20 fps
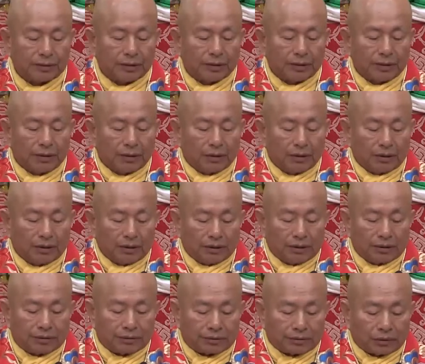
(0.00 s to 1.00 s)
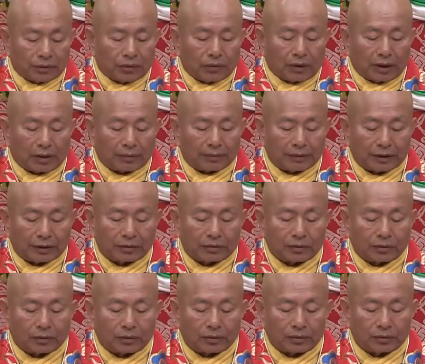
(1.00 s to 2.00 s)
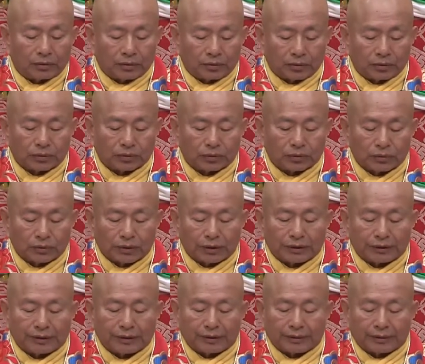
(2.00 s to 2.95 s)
and our participating VIPs today,